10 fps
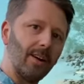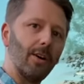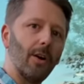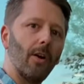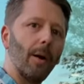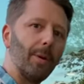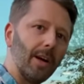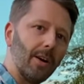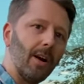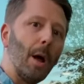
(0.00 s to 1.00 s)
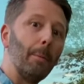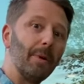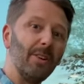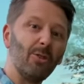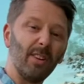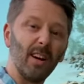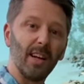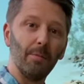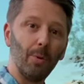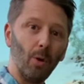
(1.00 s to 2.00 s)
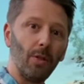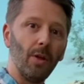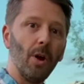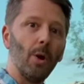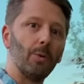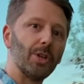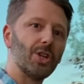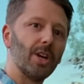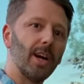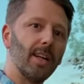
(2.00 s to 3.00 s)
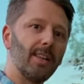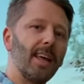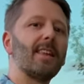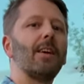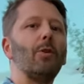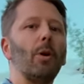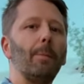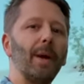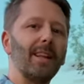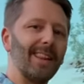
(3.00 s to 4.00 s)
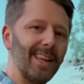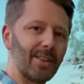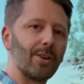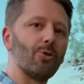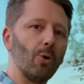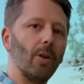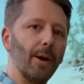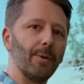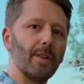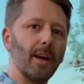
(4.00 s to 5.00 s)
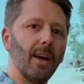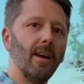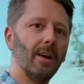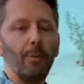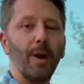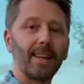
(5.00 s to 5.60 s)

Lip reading: here or up here, but usually not in both, which does give you a bit less control, I would say. For